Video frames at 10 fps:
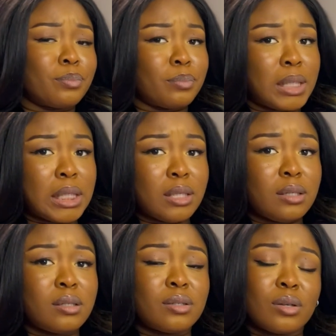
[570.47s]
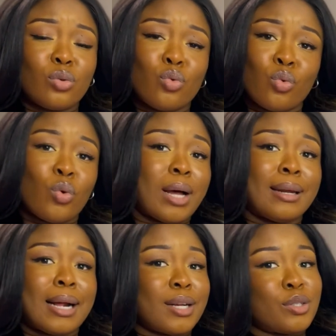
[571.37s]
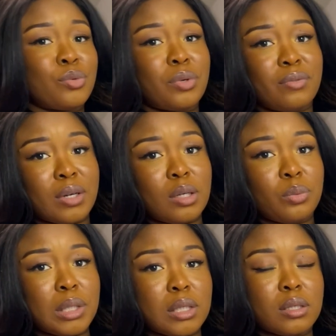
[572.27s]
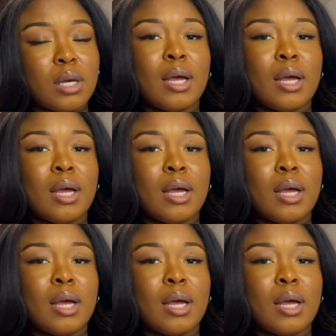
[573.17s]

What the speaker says: please go and ask to reevaluate.